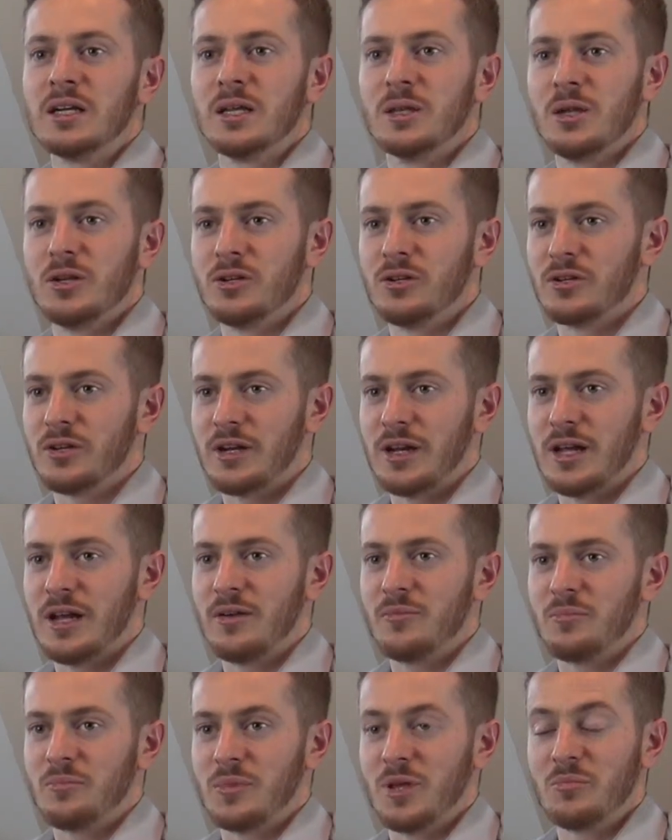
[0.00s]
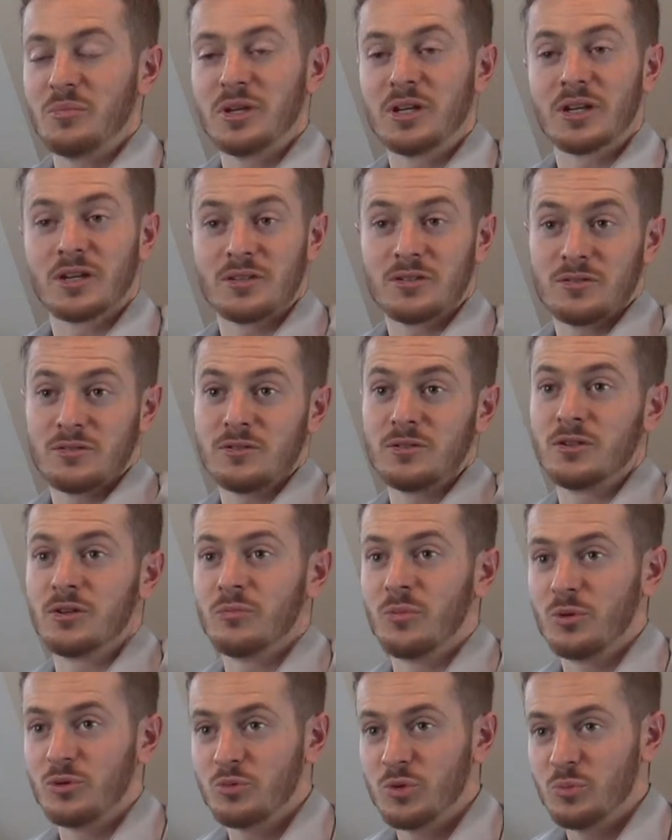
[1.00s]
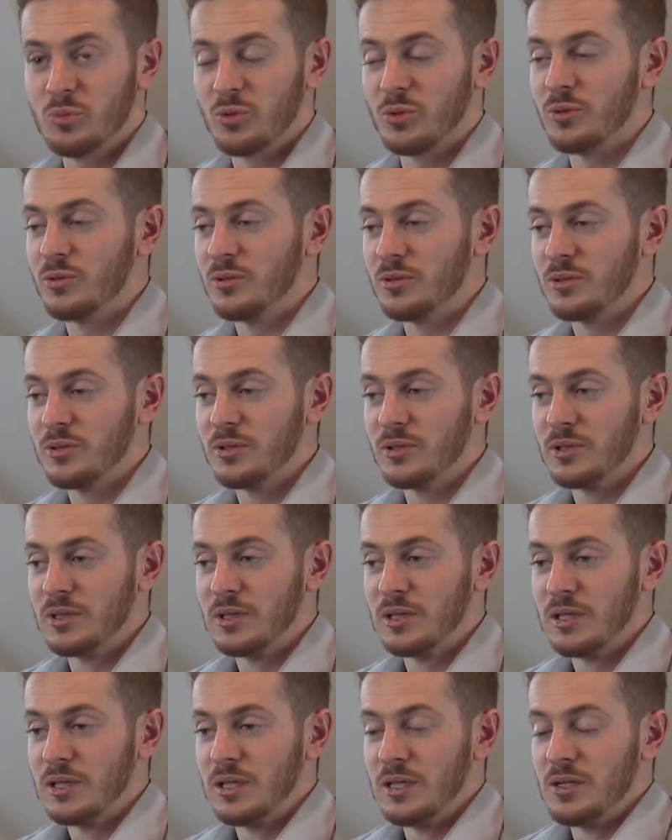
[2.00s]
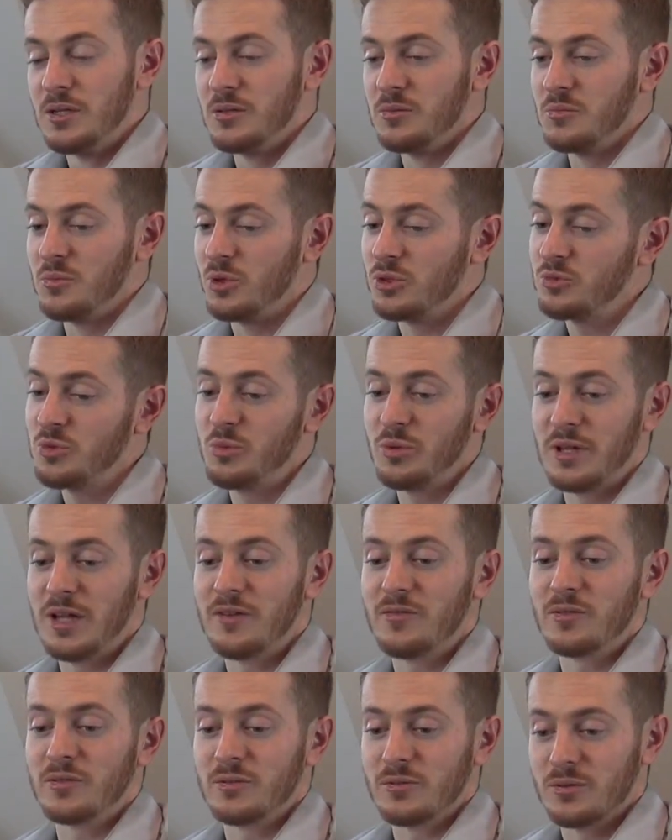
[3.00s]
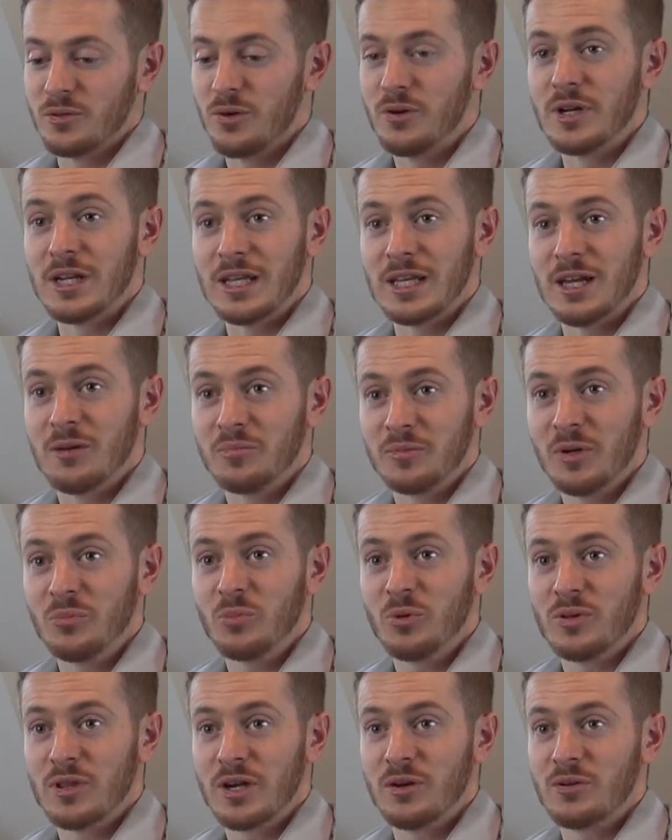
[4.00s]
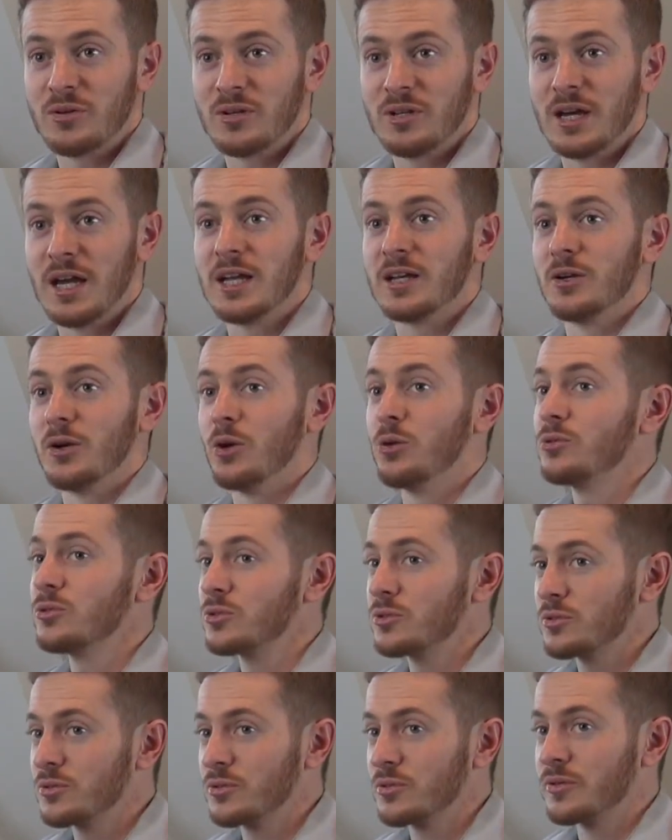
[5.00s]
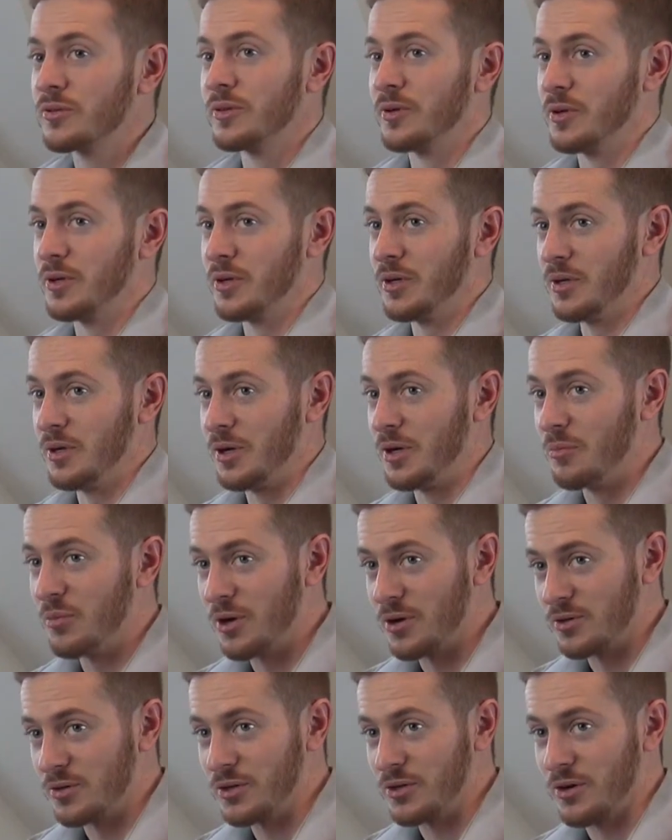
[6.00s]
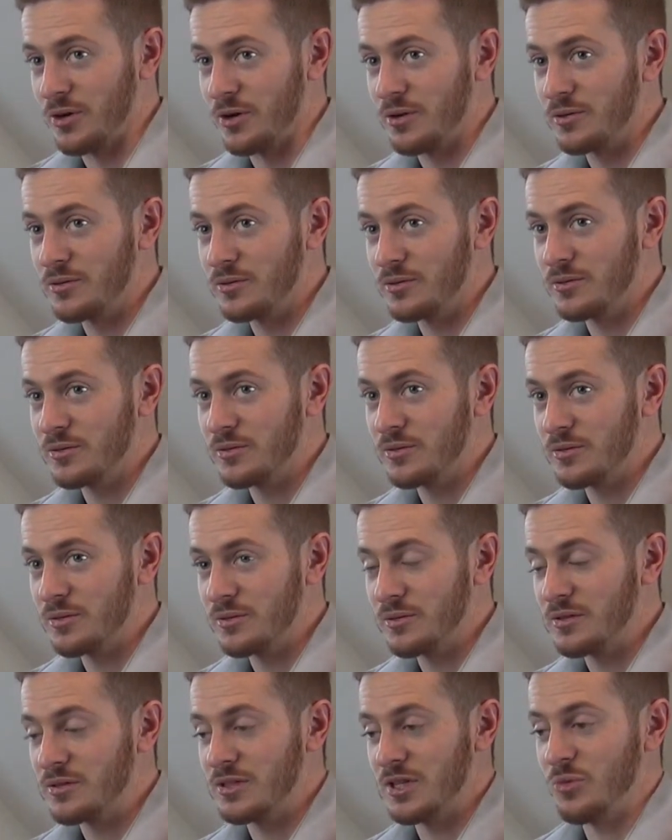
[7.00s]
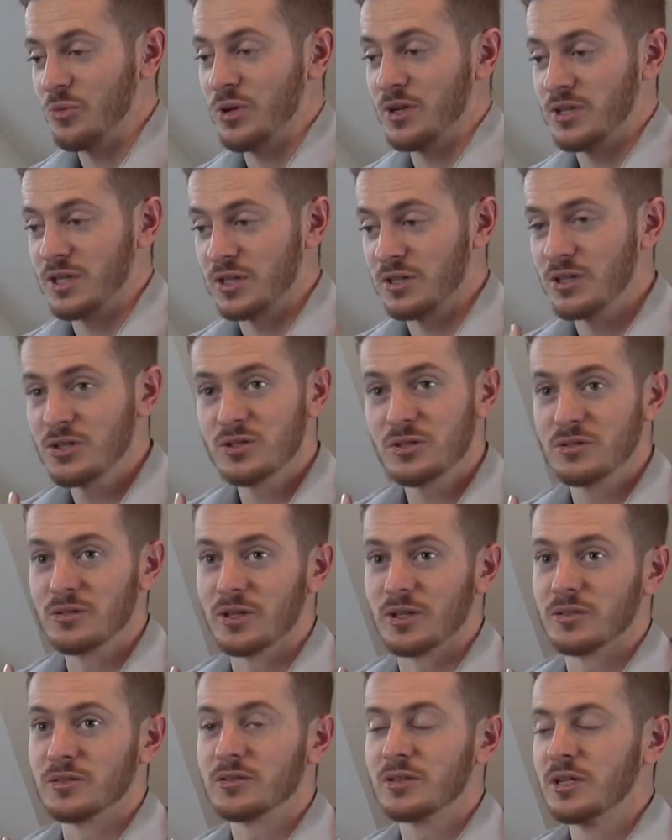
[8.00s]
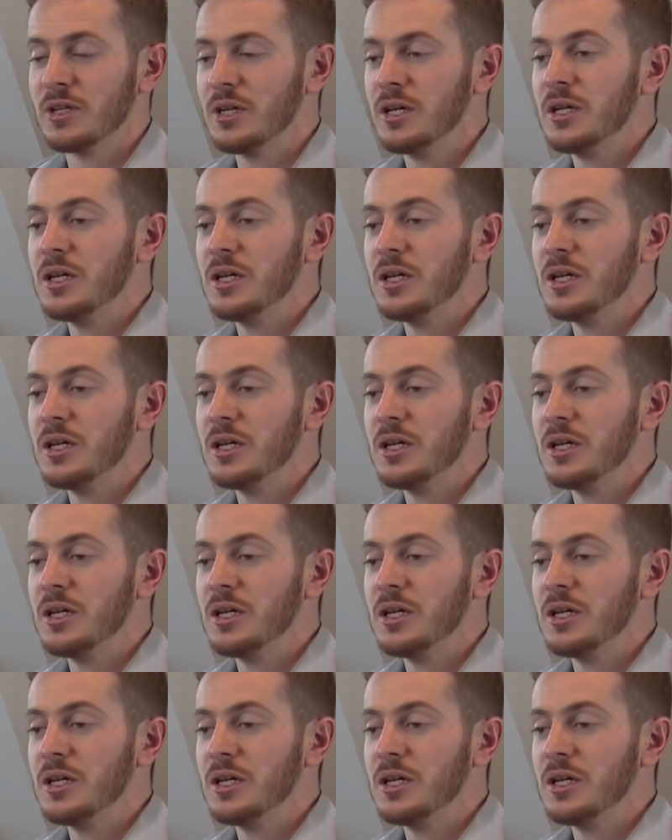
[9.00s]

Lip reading: and then you're going to have, because, most people haven't learned and kept up with how to diagnose a modern car the same way a technician does.